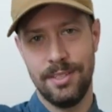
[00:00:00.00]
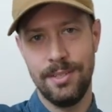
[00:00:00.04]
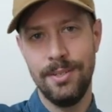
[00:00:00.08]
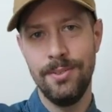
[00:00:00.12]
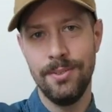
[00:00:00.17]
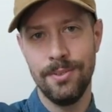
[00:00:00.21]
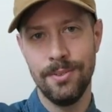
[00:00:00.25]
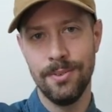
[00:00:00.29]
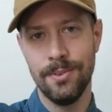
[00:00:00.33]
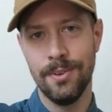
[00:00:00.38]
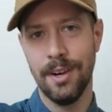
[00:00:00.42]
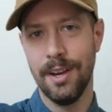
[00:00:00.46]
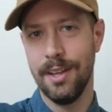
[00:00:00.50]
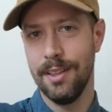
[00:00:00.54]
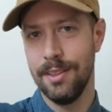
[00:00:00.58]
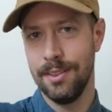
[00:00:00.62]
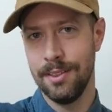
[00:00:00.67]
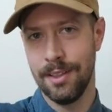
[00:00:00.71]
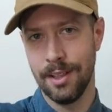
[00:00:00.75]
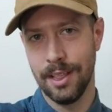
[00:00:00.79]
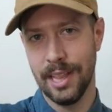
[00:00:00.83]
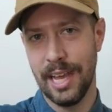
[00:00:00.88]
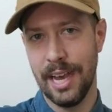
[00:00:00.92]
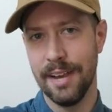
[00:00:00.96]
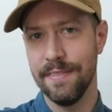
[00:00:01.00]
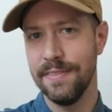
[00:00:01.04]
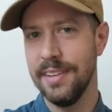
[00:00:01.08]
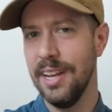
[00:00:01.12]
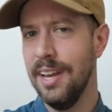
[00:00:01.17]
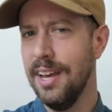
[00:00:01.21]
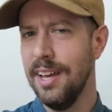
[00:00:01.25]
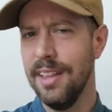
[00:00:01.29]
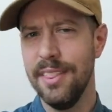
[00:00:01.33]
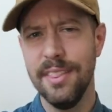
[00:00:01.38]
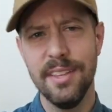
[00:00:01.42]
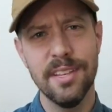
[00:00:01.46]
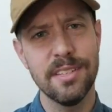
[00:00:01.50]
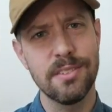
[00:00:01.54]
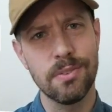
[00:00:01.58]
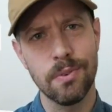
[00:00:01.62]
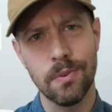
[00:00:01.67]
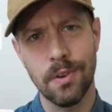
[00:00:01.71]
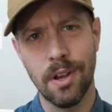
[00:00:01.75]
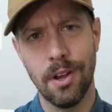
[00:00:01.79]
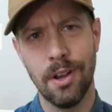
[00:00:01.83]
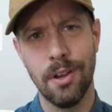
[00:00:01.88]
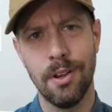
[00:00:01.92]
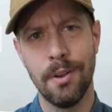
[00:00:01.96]
to the left. This
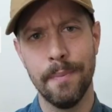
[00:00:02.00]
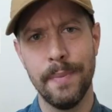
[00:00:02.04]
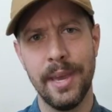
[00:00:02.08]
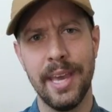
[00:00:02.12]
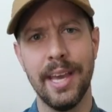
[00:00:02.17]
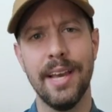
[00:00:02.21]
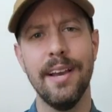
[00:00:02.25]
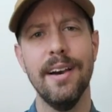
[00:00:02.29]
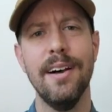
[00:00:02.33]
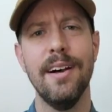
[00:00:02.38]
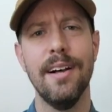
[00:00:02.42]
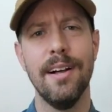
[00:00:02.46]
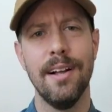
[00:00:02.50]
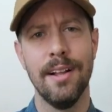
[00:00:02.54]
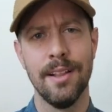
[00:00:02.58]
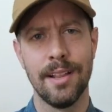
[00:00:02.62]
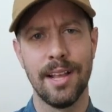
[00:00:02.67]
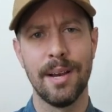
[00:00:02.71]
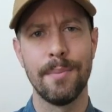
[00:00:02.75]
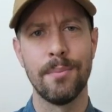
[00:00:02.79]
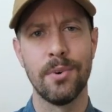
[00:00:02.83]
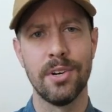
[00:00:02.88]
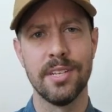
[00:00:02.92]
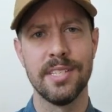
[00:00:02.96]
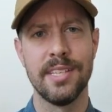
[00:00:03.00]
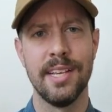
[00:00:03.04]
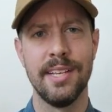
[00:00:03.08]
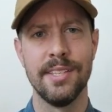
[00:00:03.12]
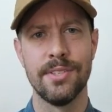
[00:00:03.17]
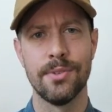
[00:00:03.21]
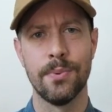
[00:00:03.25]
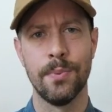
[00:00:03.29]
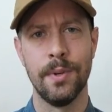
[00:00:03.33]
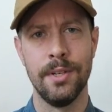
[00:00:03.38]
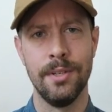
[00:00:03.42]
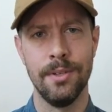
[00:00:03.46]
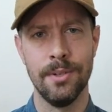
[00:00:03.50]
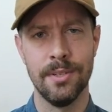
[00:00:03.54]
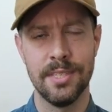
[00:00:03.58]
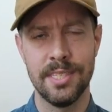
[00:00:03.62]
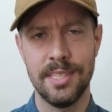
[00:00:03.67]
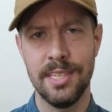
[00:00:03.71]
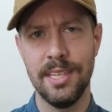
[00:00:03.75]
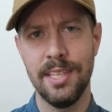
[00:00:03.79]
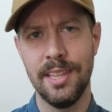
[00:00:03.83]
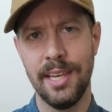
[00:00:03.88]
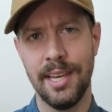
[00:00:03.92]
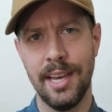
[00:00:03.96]
will all make a lot more sense when you
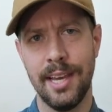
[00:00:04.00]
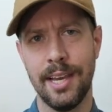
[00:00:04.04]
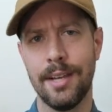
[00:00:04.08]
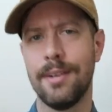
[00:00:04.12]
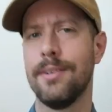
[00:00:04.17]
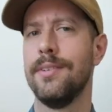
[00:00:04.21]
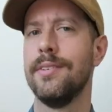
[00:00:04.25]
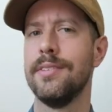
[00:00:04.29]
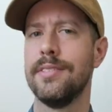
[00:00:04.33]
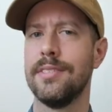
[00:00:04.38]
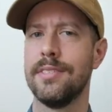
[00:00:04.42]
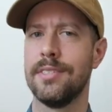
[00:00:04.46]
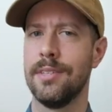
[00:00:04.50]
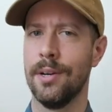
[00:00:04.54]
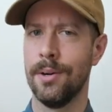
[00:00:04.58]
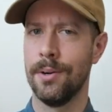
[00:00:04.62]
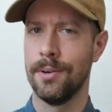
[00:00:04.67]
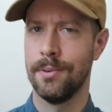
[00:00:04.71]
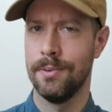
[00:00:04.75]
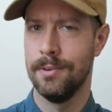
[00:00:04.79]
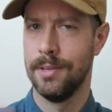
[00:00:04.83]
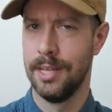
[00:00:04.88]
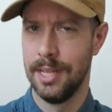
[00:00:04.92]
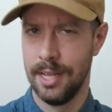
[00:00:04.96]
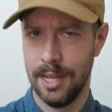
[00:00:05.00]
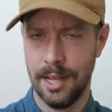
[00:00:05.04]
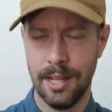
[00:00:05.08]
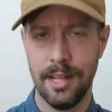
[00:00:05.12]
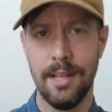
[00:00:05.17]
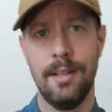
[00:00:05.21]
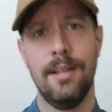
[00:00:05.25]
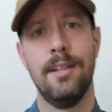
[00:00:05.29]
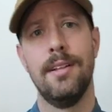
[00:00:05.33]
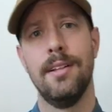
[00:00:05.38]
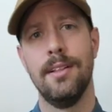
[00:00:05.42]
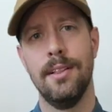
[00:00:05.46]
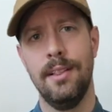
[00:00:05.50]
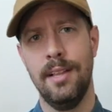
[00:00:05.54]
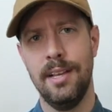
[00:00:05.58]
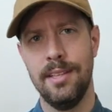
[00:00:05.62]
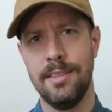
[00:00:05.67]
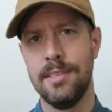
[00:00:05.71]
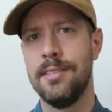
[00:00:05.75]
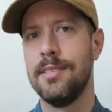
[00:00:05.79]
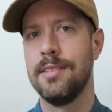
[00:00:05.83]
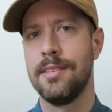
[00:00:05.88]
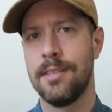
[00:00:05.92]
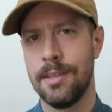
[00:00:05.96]
see the angles, so
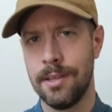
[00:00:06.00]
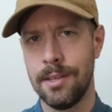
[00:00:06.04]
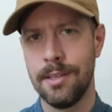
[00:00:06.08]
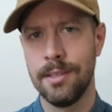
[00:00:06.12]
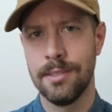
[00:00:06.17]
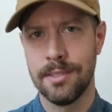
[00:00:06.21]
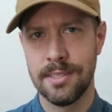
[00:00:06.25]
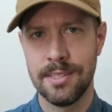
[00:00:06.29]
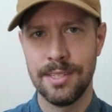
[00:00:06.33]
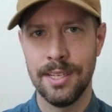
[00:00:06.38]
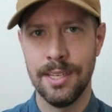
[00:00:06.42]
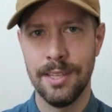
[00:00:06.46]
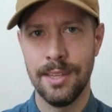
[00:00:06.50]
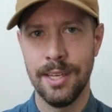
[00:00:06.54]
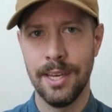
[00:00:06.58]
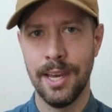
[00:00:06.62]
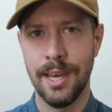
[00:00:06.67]
let's see the